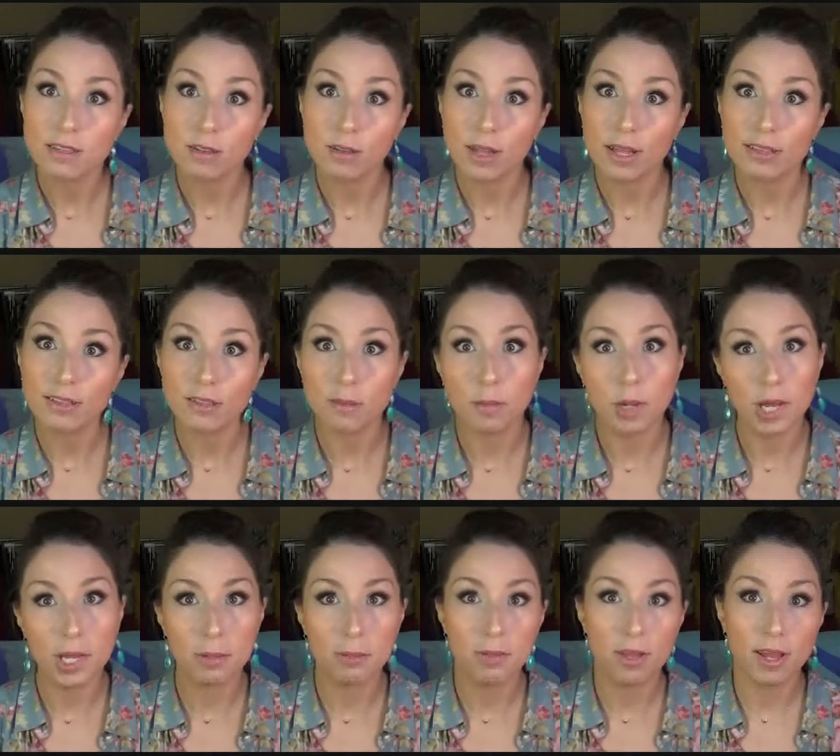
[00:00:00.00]
So that's the
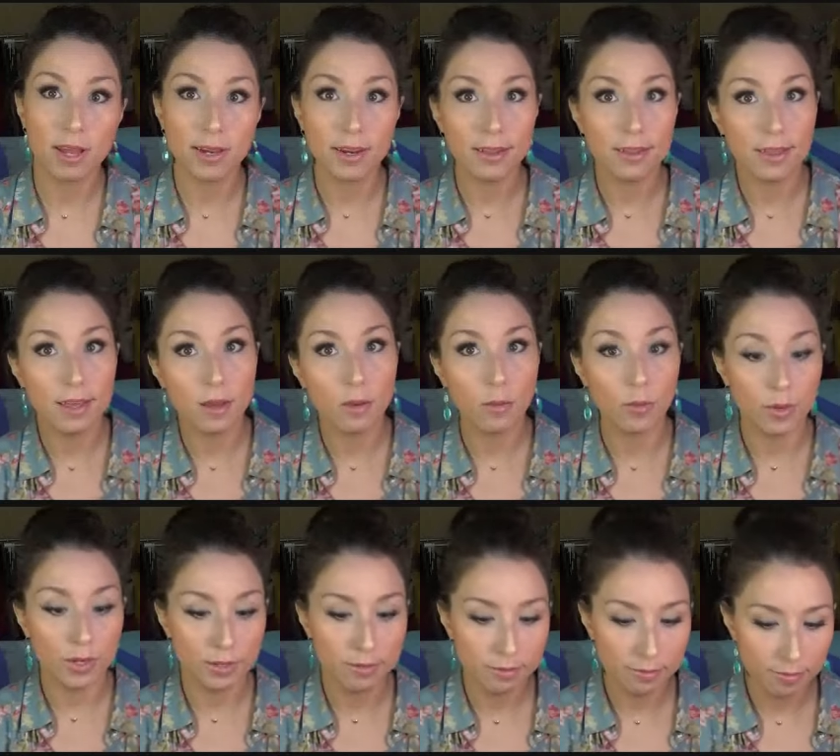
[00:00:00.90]
bottom line on that
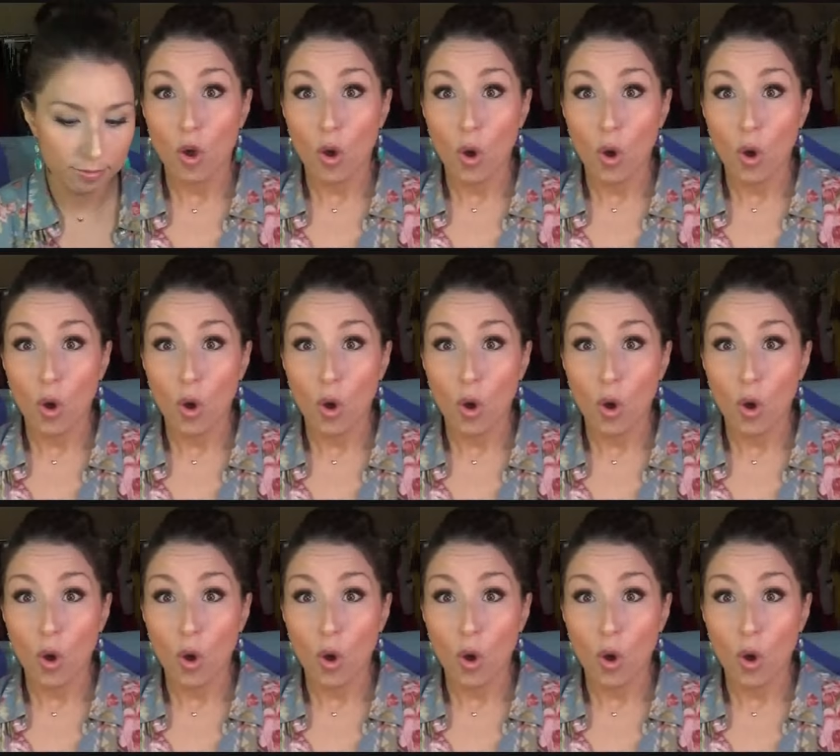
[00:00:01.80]
one.